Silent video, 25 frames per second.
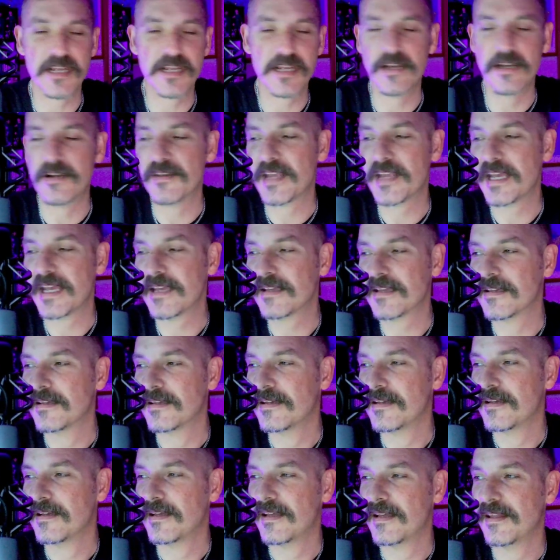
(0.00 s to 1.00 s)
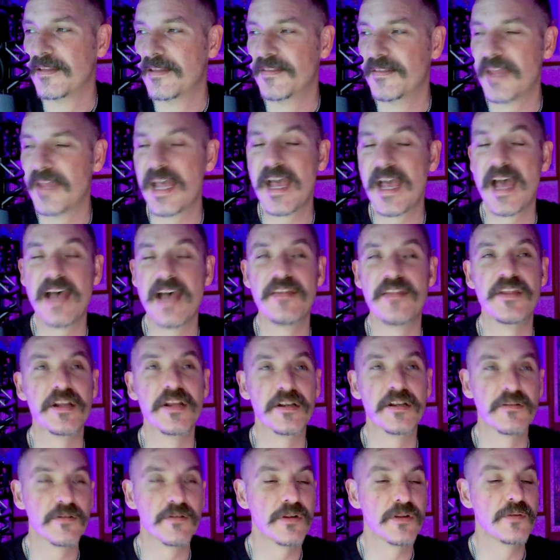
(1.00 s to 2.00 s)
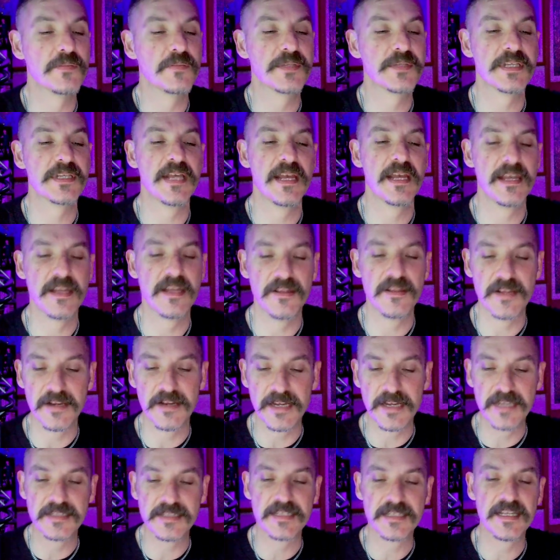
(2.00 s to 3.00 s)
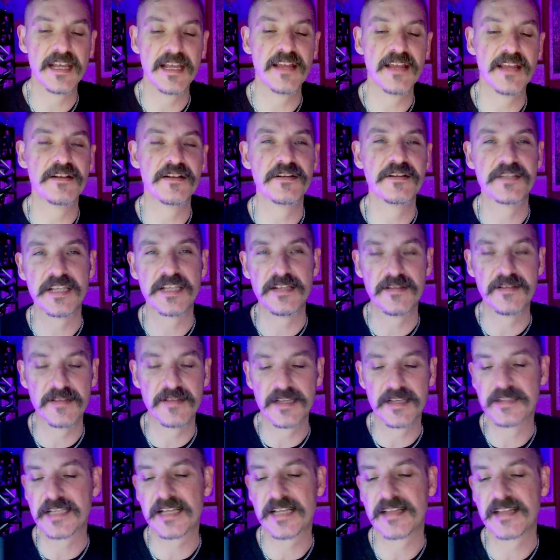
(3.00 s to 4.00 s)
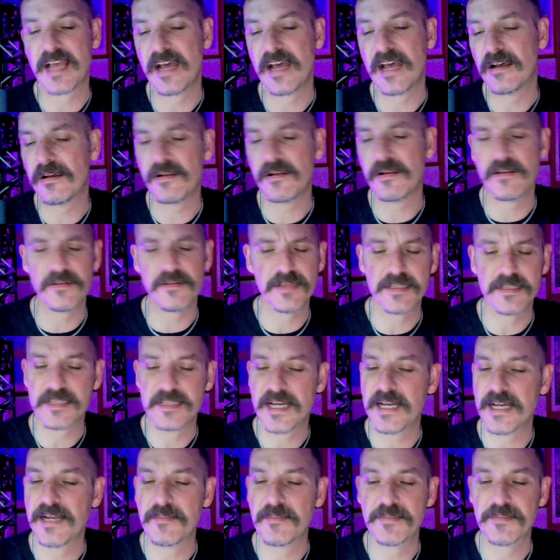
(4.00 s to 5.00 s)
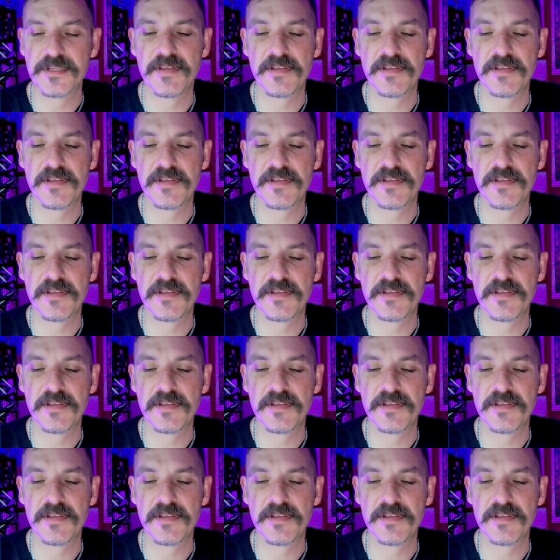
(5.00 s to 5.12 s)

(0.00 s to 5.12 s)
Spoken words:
You know, they had their groups and their get-togethers and things like that all the time.